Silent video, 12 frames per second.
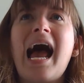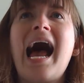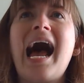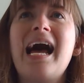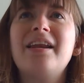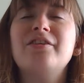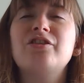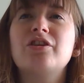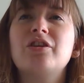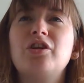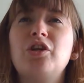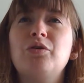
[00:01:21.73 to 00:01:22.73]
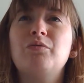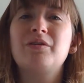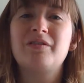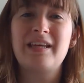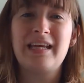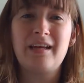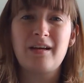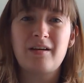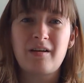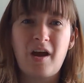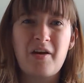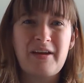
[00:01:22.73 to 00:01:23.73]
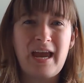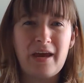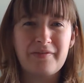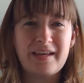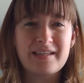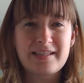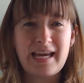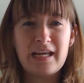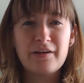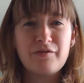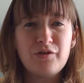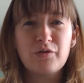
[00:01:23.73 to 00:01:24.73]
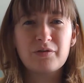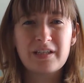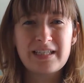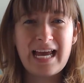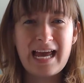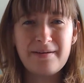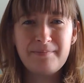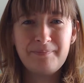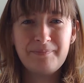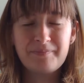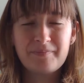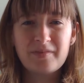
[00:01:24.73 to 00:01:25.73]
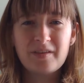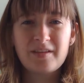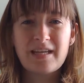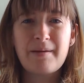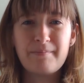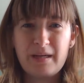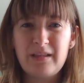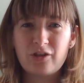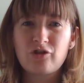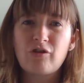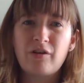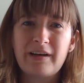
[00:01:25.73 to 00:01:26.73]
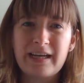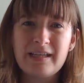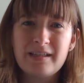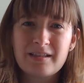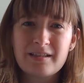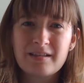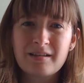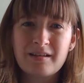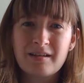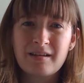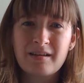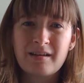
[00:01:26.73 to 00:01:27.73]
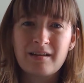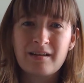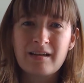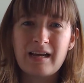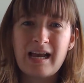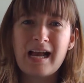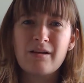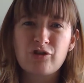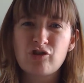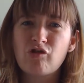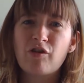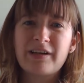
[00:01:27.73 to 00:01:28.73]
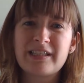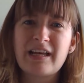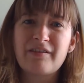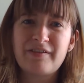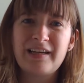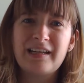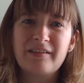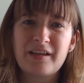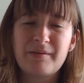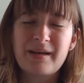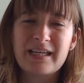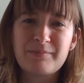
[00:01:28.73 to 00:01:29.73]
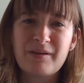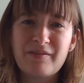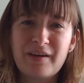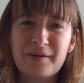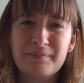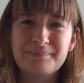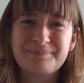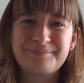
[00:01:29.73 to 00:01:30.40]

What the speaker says: and you would think, okay, on that scale of 0 to 10, 10 being the strongest, how strong is that feeling that it makes me feel?